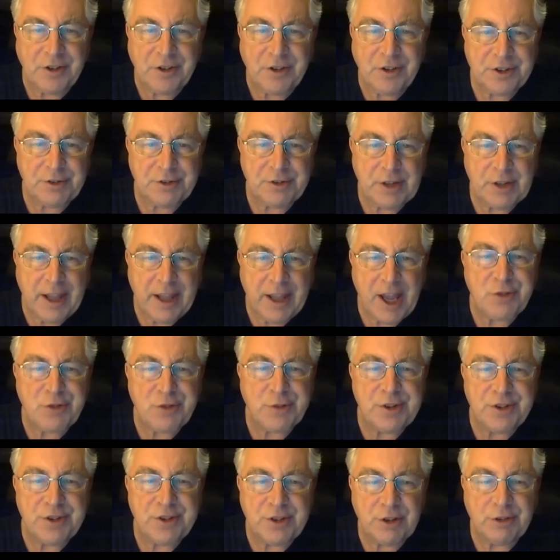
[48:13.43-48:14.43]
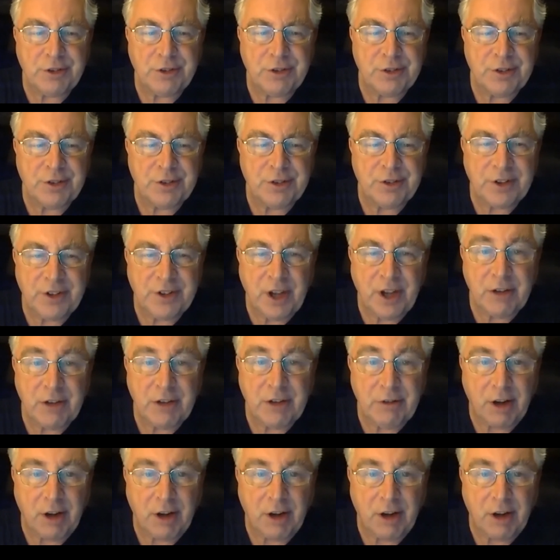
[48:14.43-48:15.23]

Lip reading: and just to engage with students and say, you know,